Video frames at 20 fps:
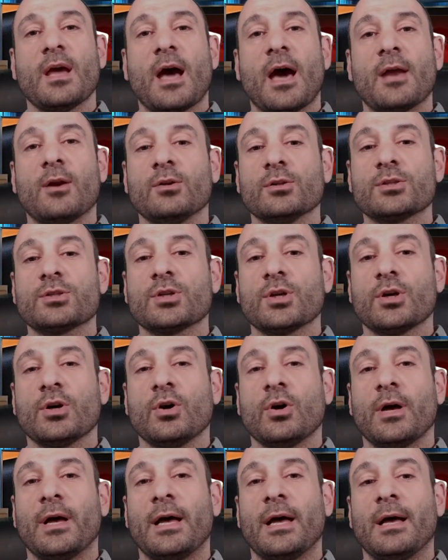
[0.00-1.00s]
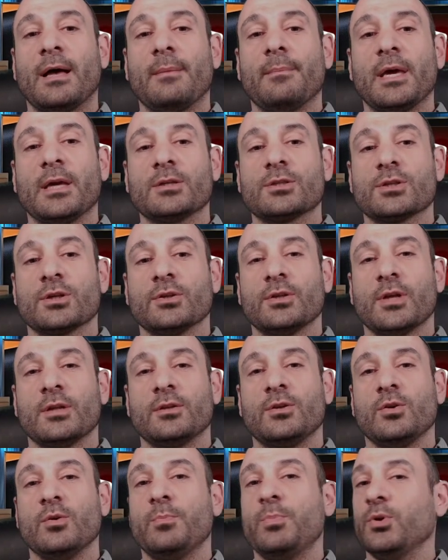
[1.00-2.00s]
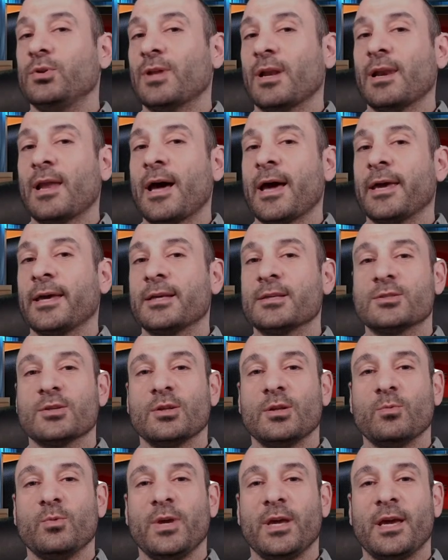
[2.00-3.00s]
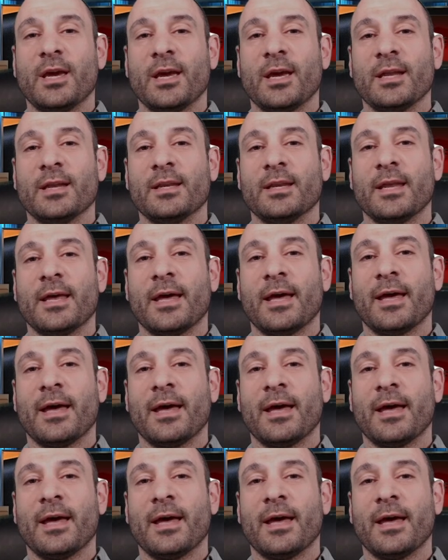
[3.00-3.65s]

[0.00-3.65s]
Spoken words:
And also make sure that you put a like so that we can